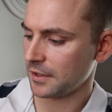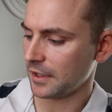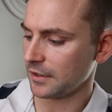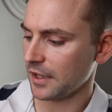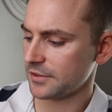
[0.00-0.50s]

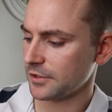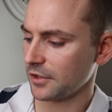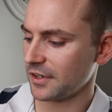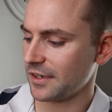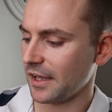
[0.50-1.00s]
unless
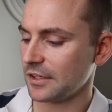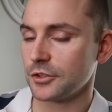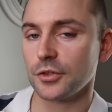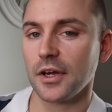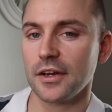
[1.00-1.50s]
you're a day
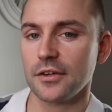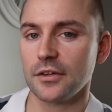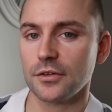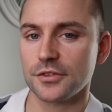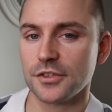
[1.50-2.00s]

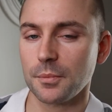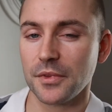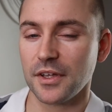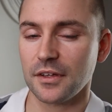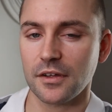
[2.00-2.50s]
trader or
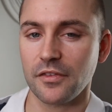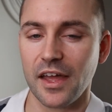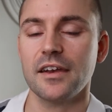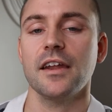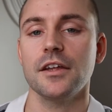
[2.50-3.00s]
something of
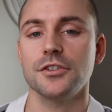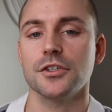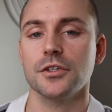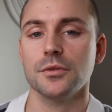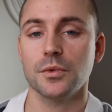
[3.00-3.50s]
that
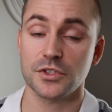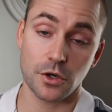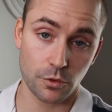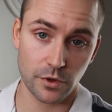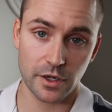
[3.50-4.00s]
nature, which I
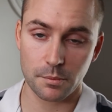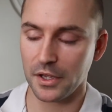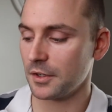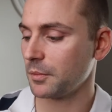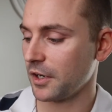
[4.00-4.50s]
don't
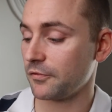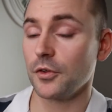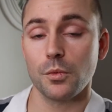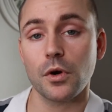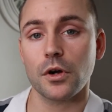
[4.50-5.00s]
recommend, but if
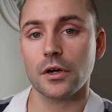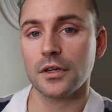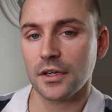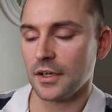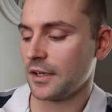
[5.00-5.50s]
you were,